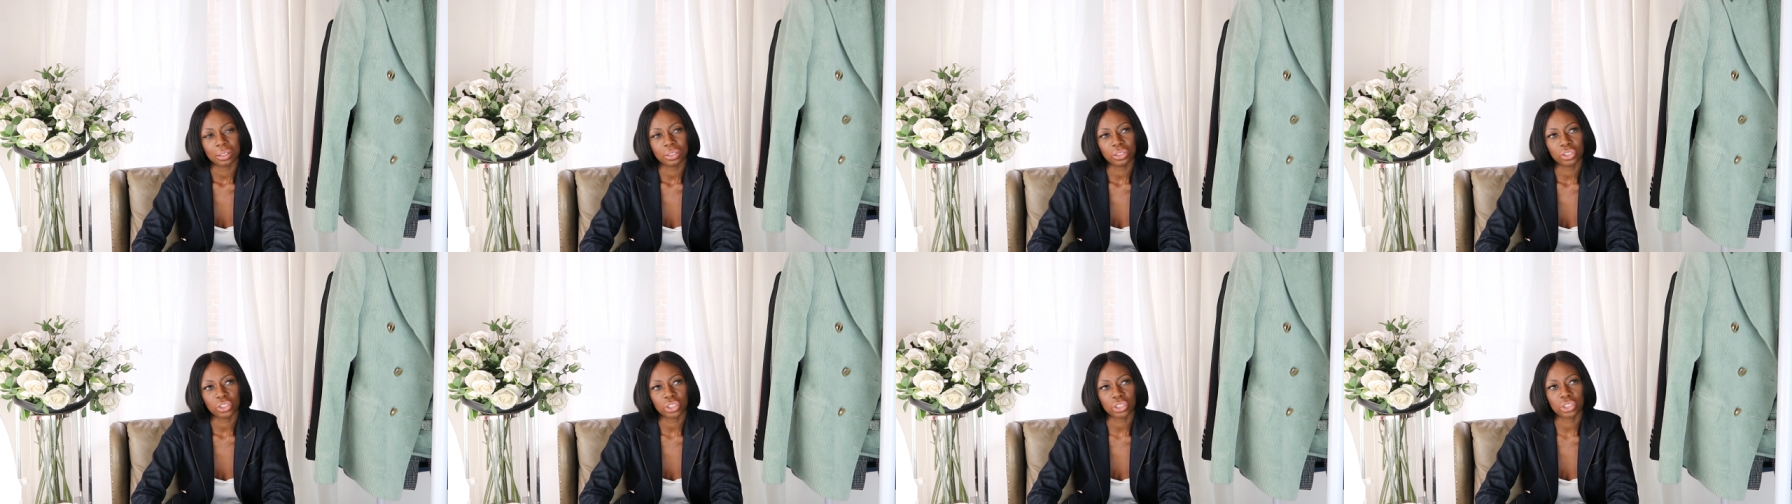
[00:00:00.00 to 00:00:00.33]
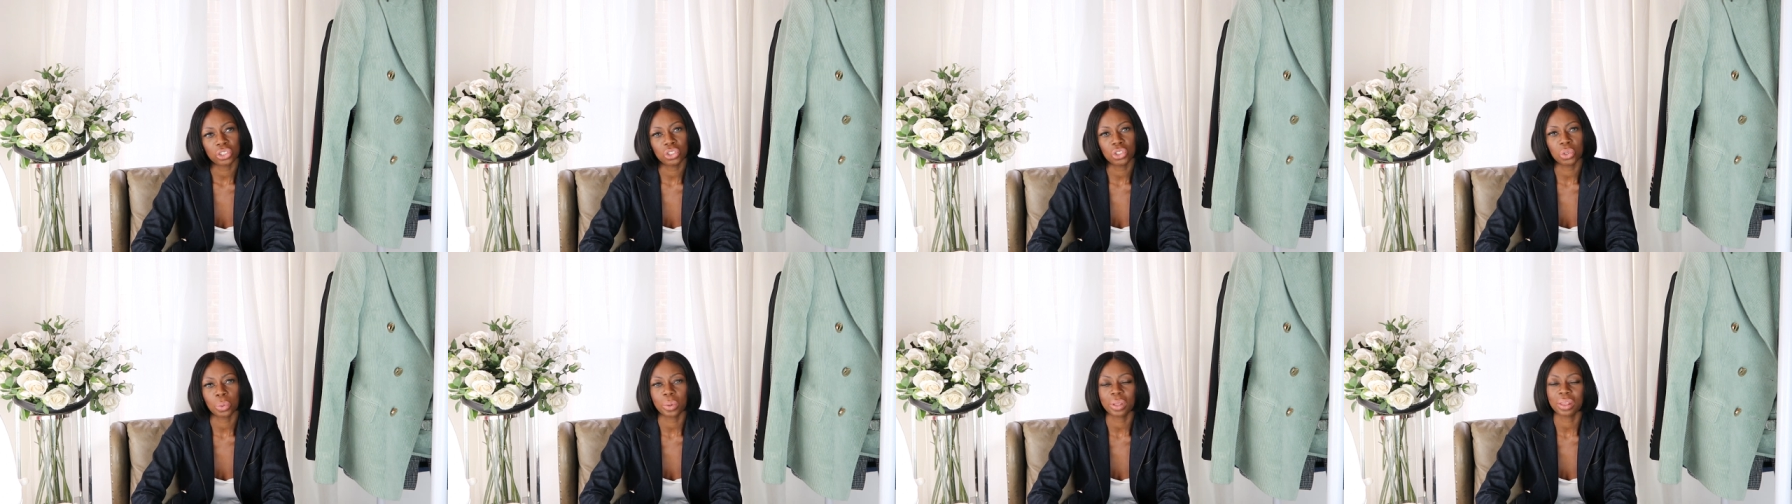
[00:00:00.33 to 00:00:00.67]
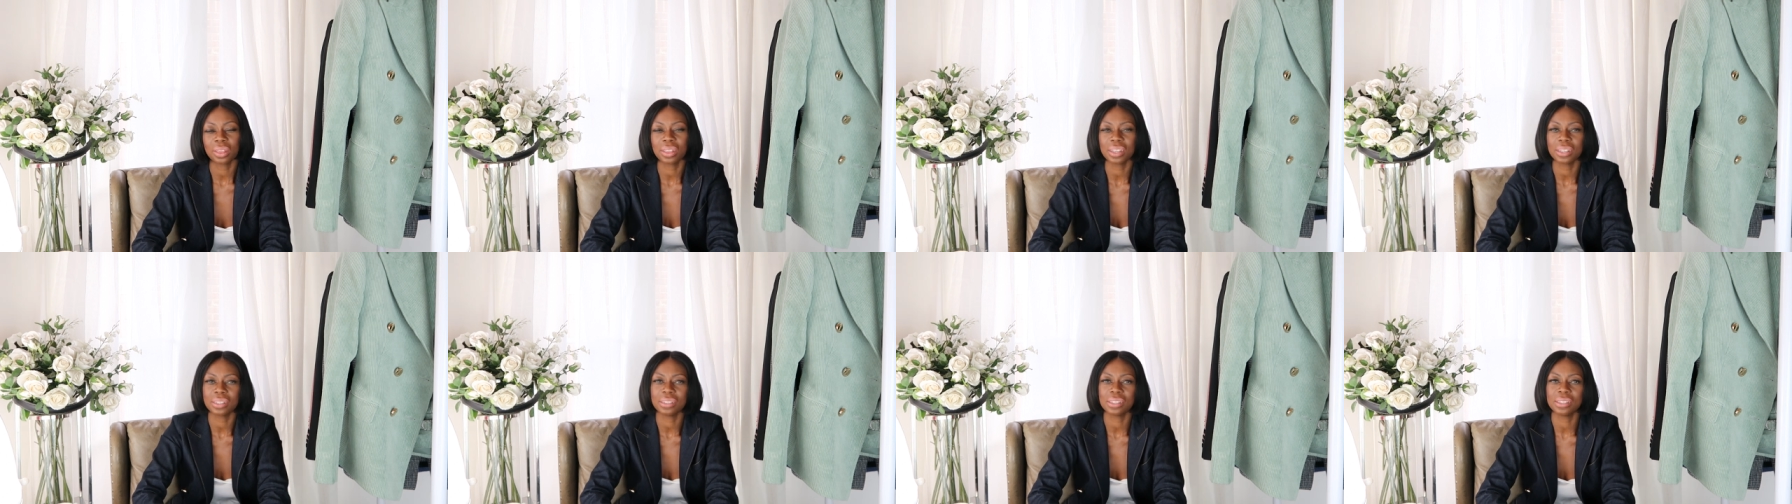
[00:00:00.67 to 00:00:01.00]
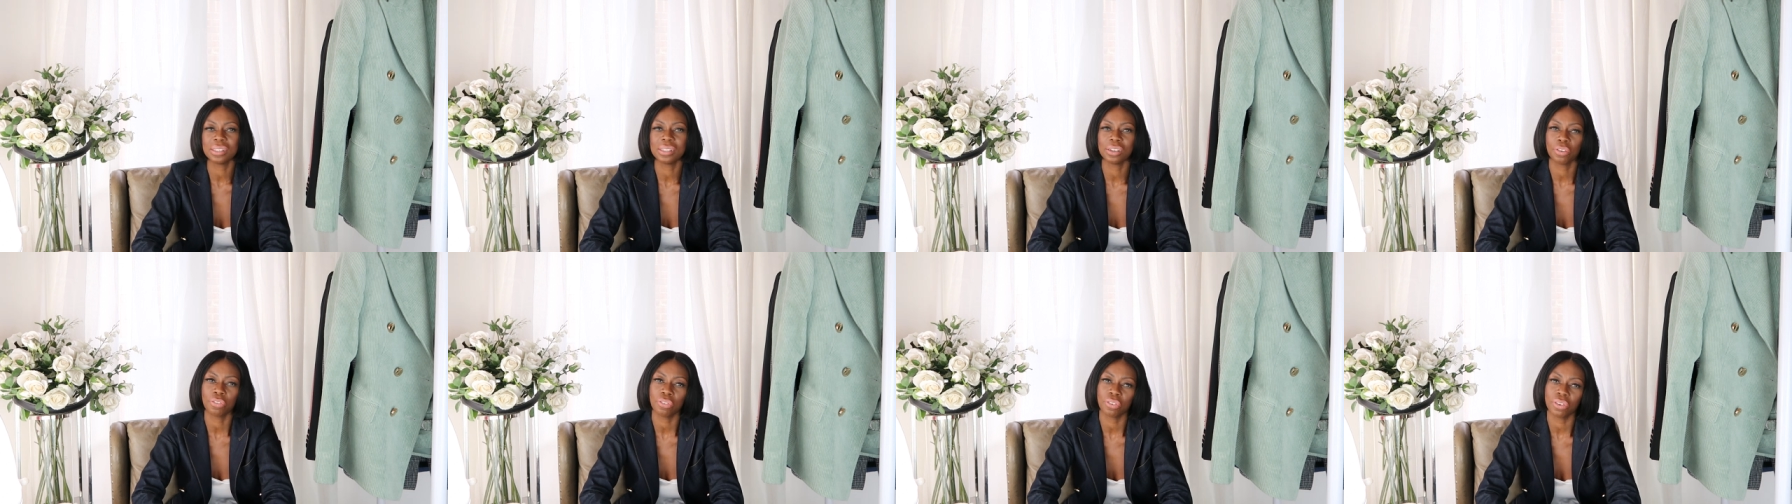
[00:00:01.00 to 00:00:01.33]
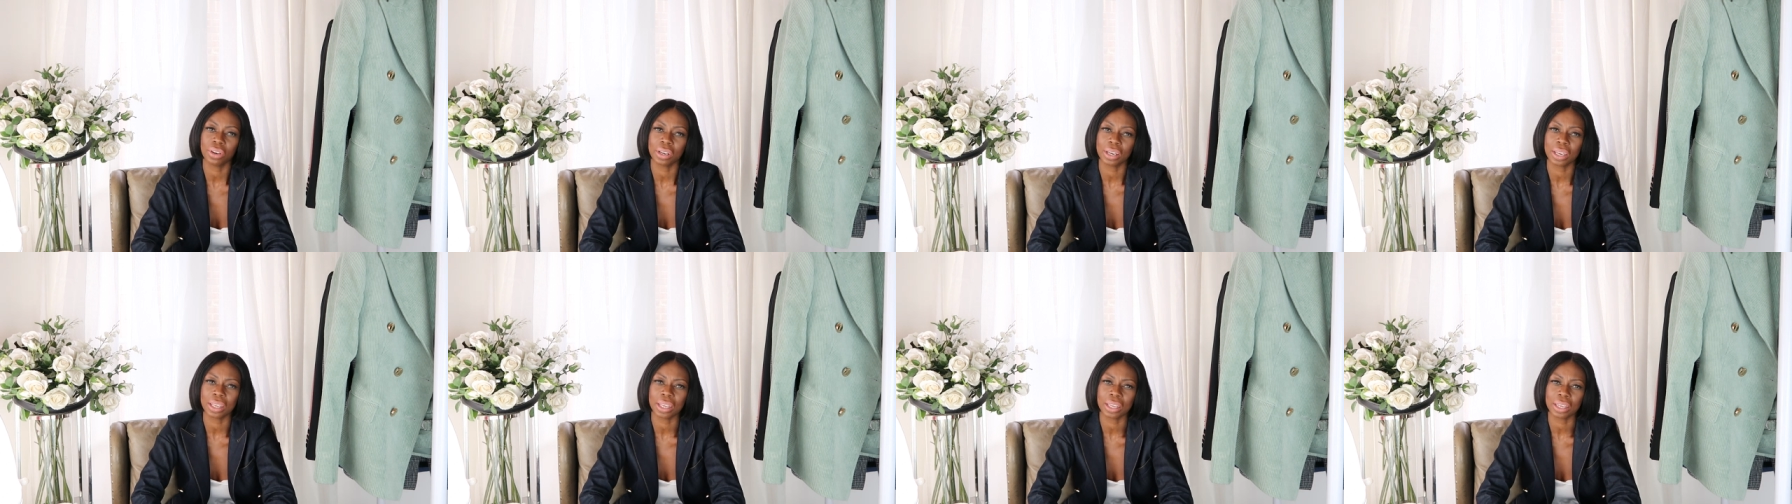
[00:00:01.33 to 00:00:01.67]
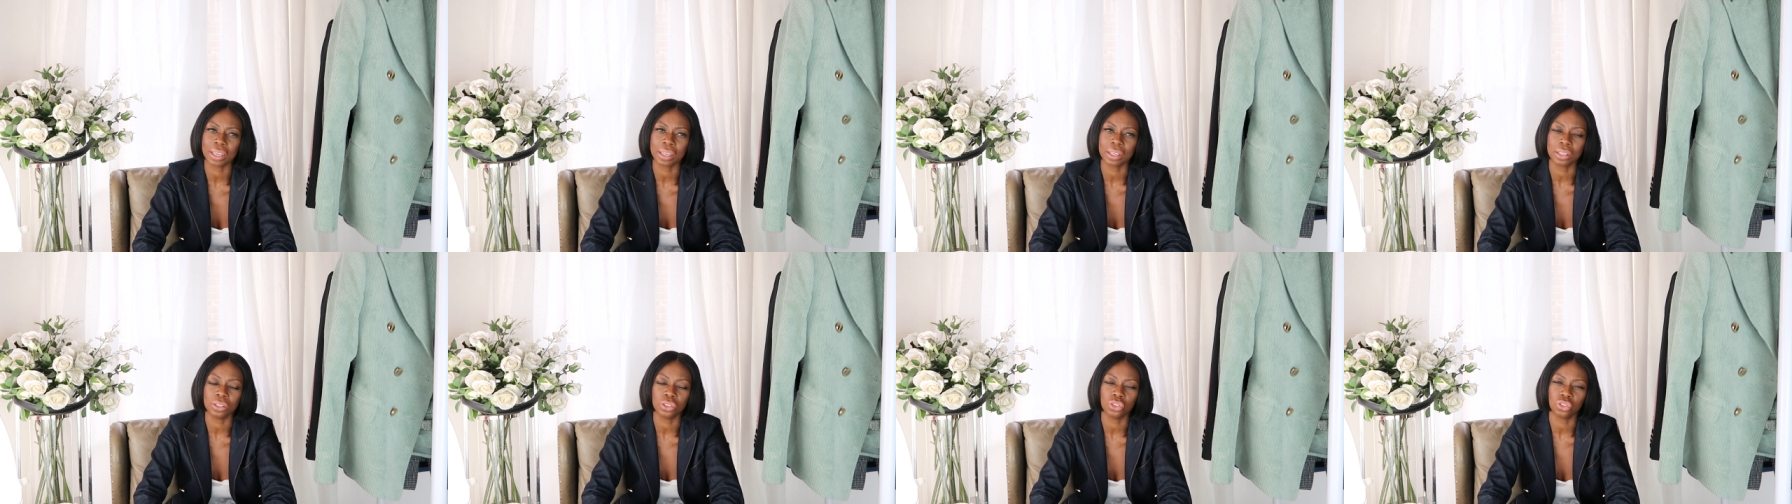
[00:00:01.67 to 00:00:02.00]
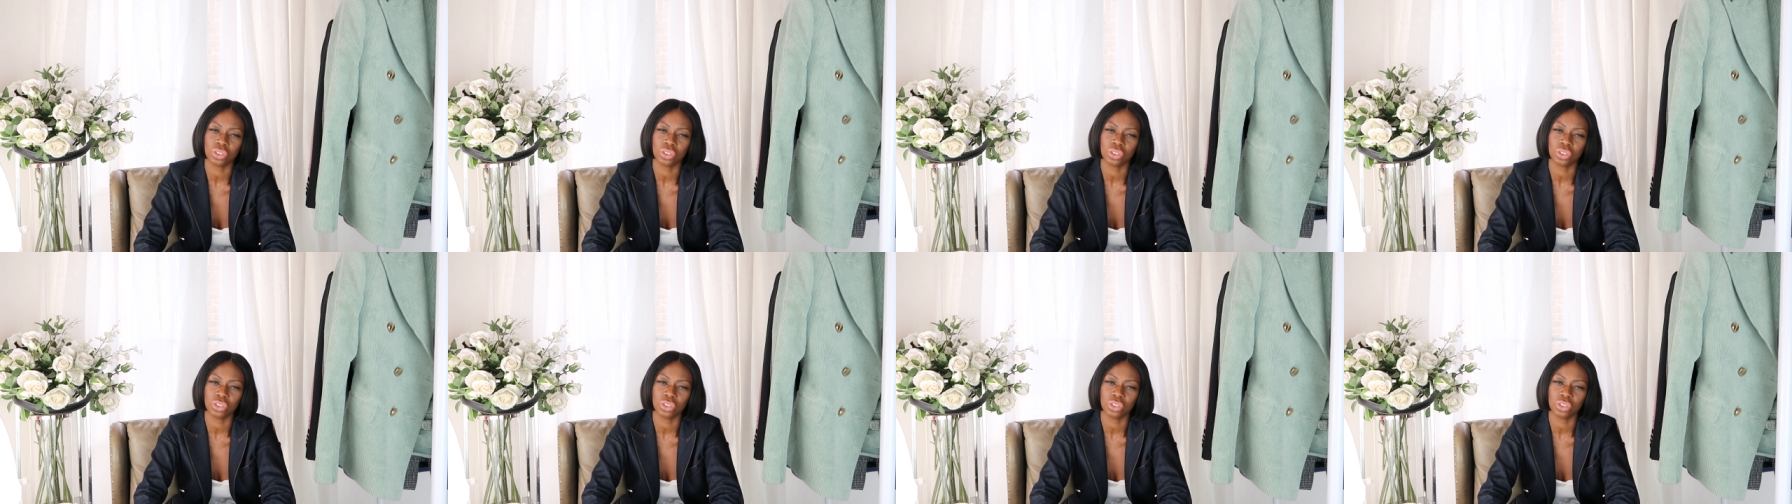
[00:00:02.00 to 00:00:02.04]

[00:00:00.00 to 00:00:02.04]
Just doing things differently,